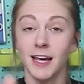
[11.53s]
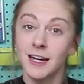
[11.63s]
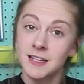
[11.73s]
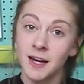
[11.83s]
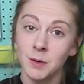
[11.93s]

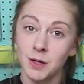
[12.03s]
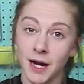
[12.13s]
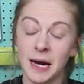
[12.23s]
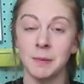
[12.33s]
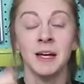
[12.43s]
it's hammer
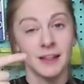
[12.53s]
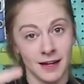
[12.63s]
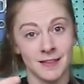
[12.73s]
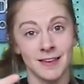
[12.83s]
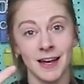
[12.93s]
time,
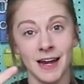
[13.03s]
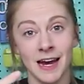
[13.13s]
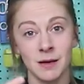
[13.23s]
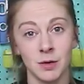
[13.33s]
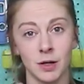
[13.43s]
let's get
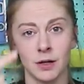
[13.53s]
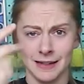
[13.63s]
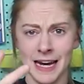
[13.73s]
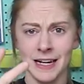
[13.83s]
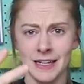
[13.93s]
hammer,
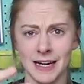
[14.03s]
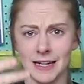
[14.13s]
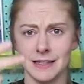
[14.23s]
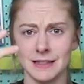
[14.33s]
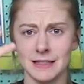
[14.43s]
nailed
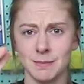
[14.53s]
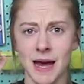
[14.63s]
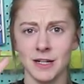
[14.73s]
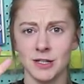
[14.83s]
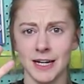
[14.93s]
it,
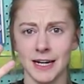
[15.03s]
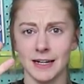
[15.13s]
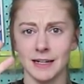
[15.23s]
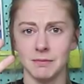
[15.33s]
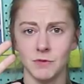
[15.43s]
smashed it,